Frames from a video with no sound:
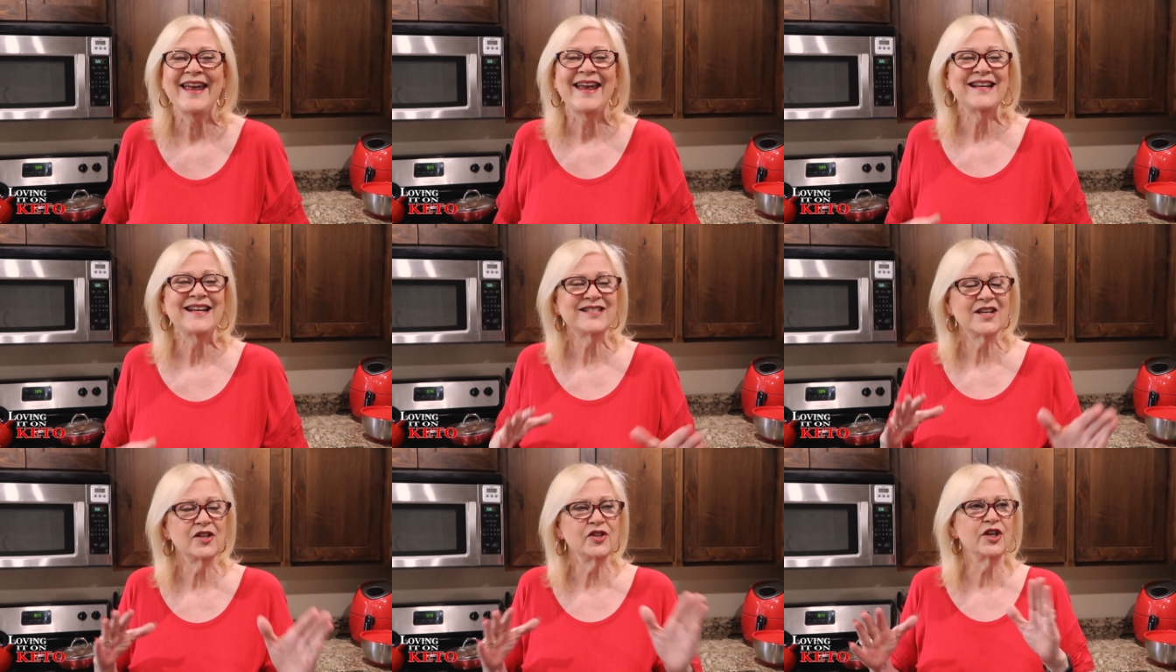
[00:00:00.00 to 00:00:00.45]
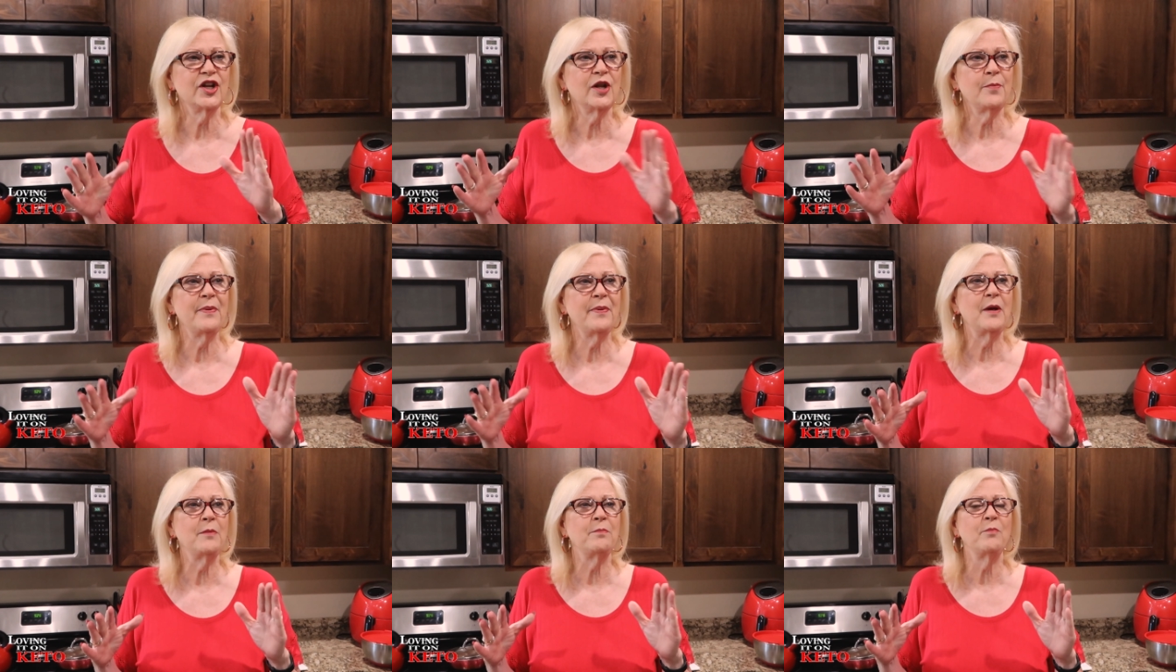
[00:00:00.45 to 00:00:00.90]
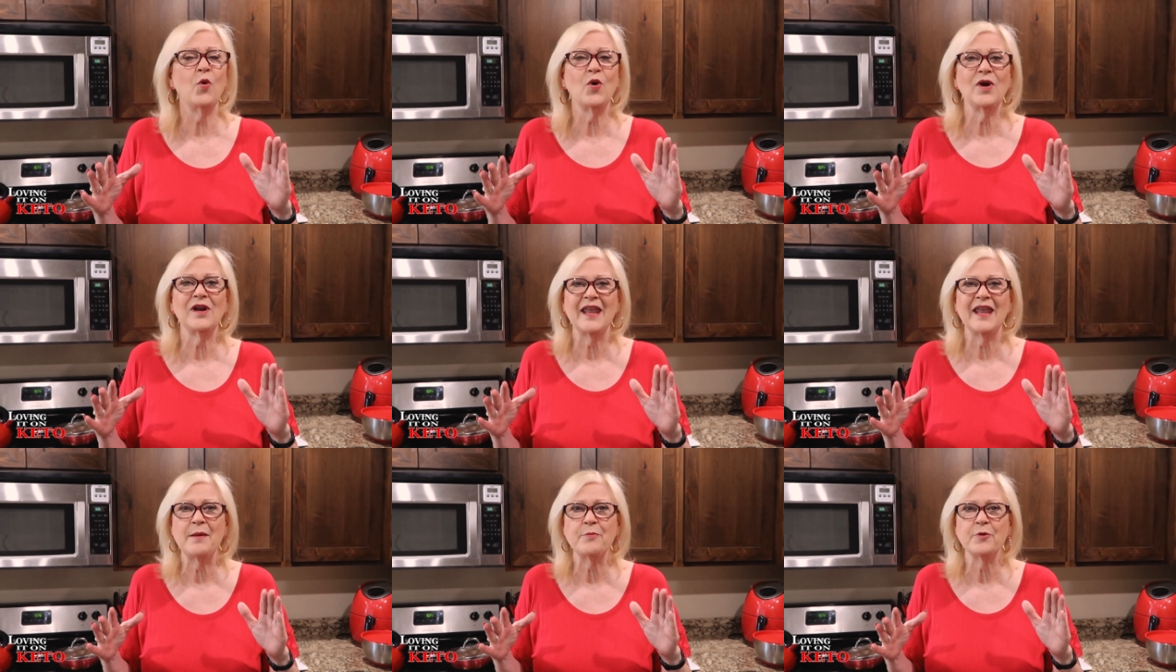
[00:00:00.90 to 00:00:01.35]
It's a little bit
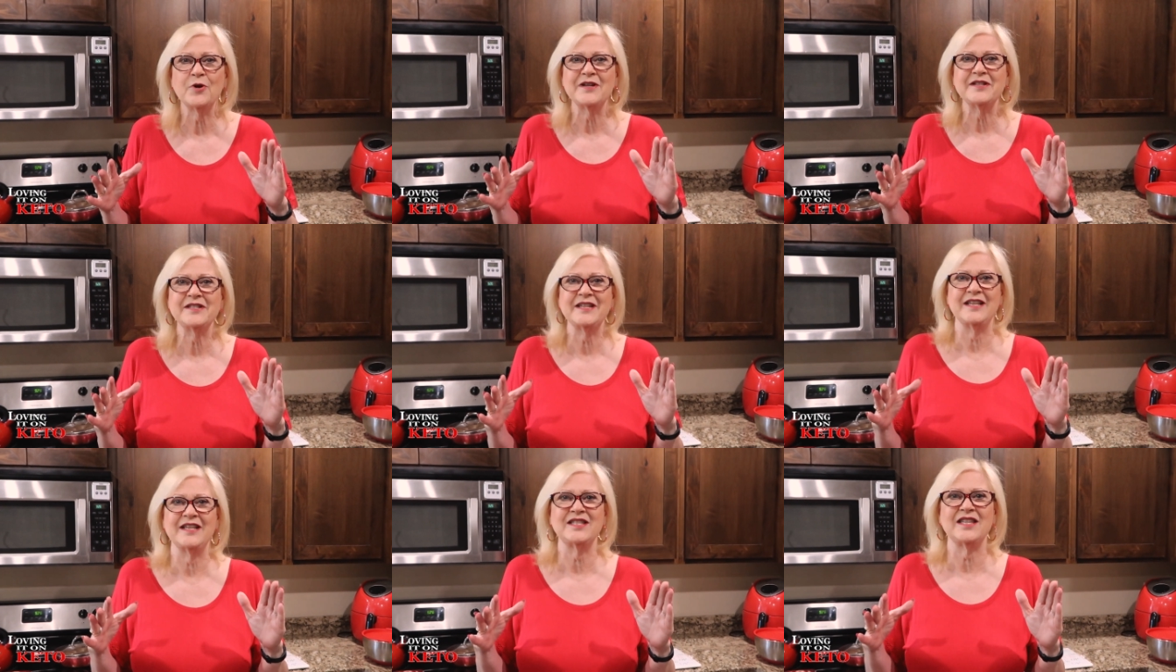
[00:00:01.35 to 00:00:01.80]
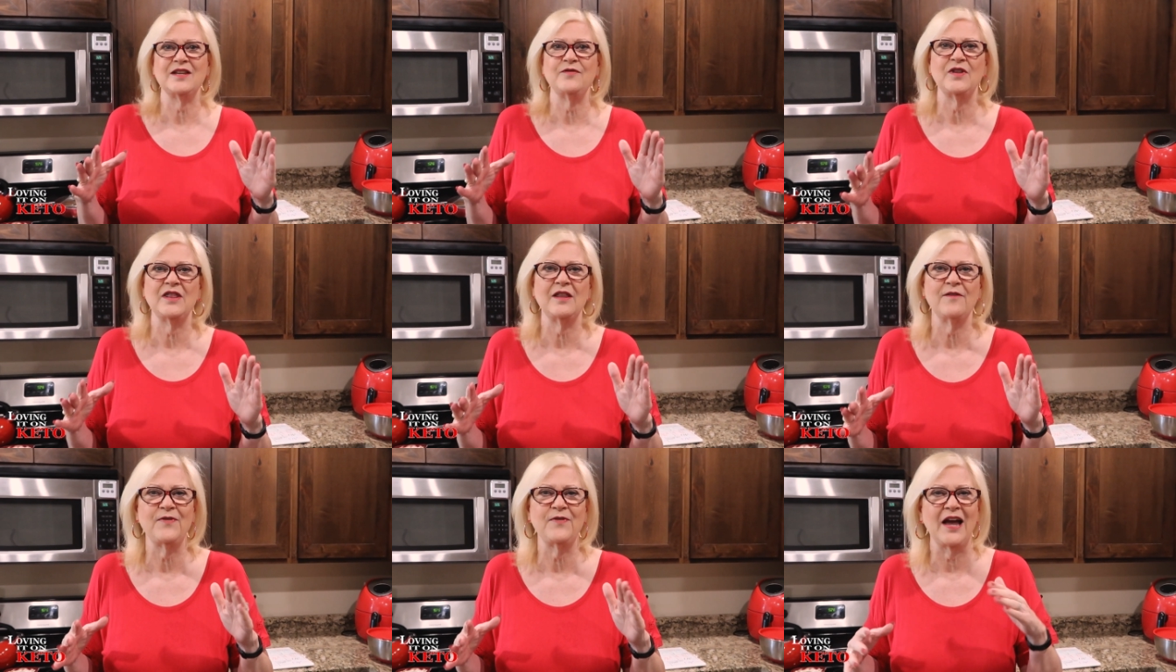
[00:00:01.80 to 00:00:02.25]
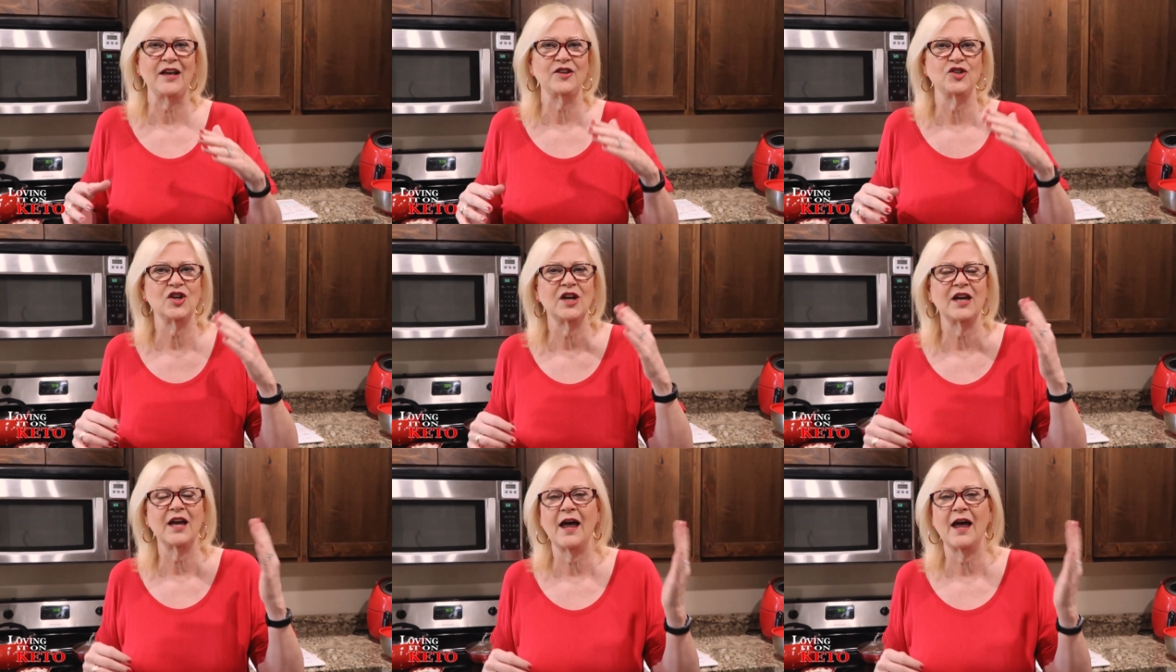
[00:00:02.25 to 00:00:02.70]
more labor intensive in the
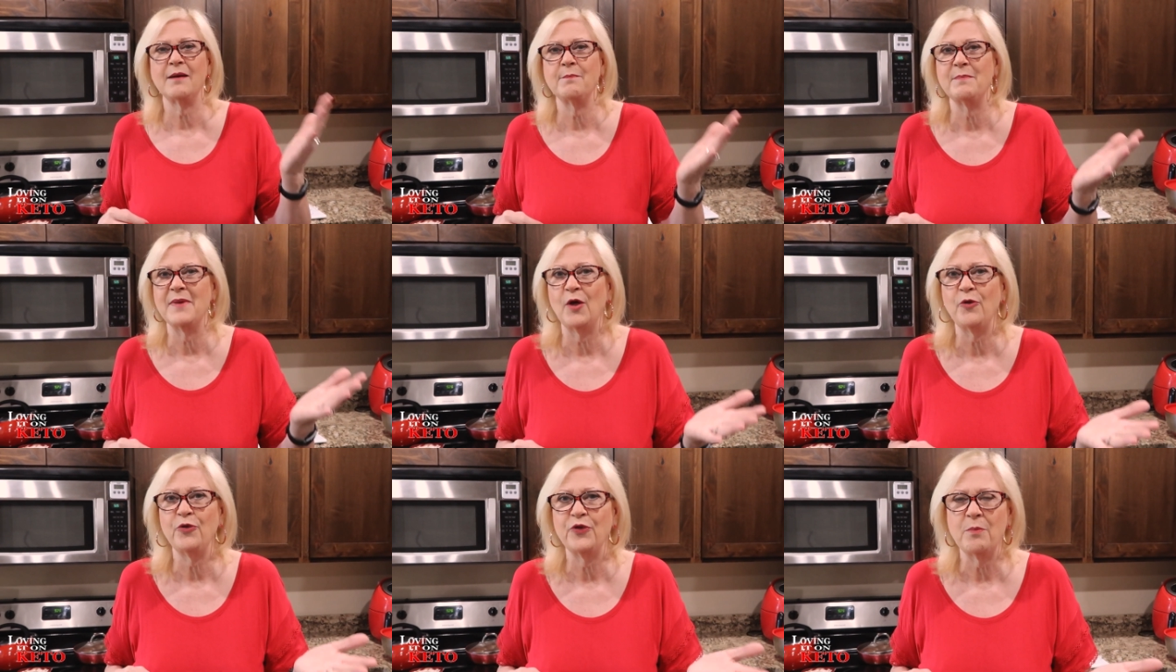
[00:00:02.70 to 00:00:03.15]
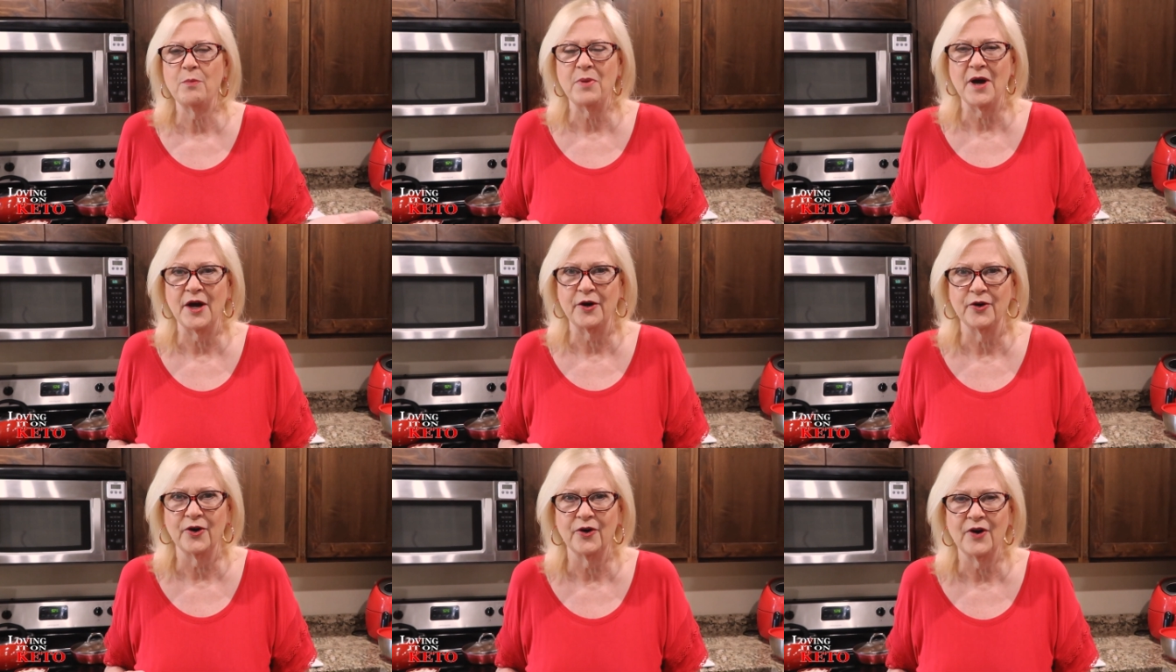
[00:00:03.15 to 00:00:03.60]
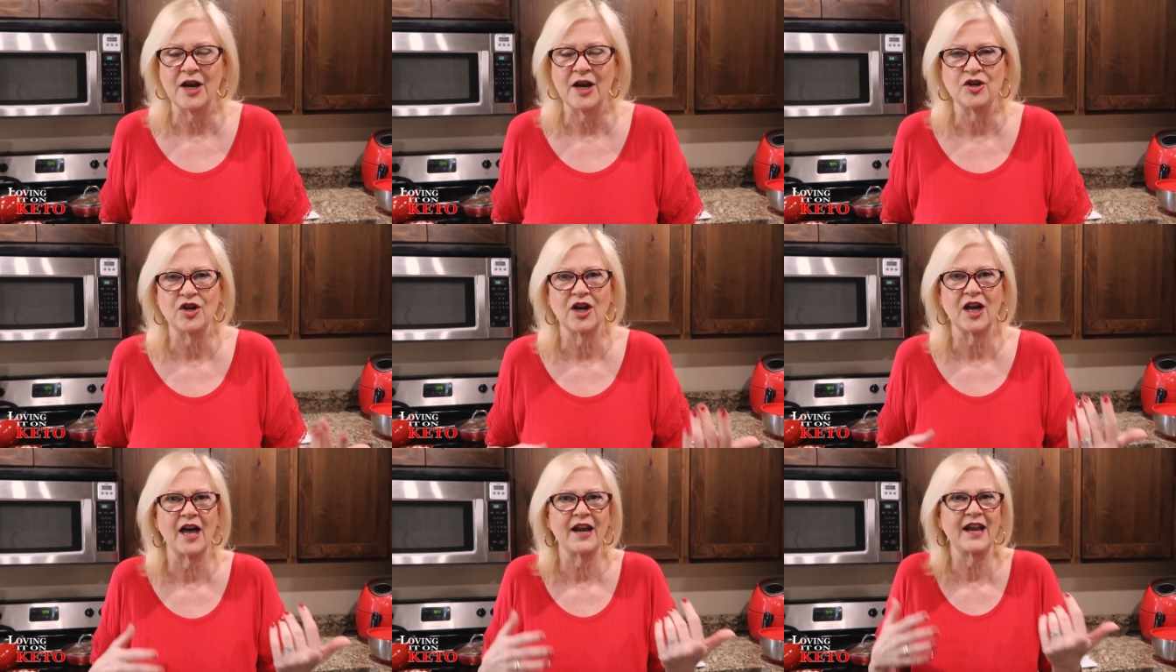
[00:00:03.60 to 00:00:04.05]
fact you got to melt the butter
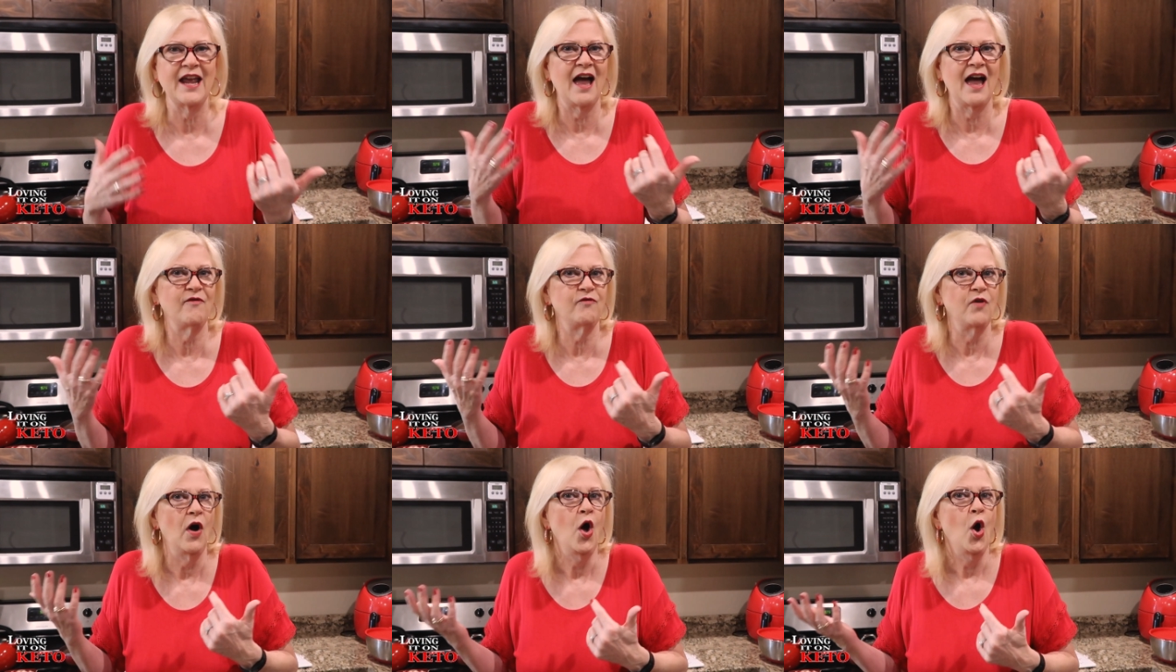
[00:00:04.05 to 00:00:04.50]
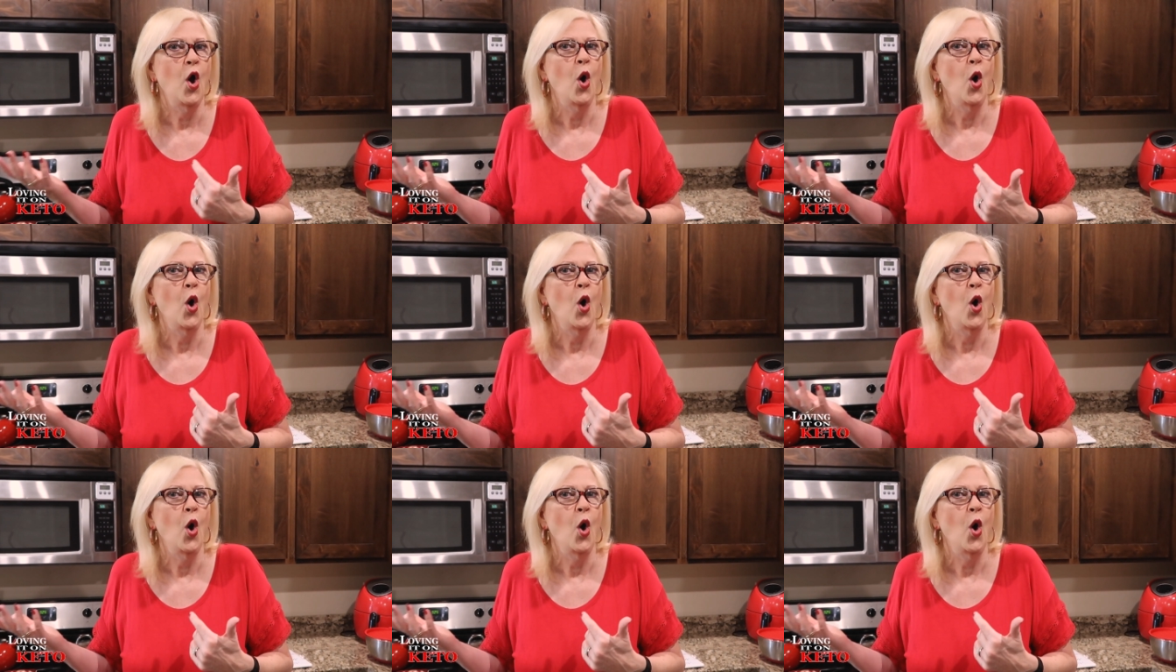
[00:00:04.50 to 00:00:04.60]
and you got to have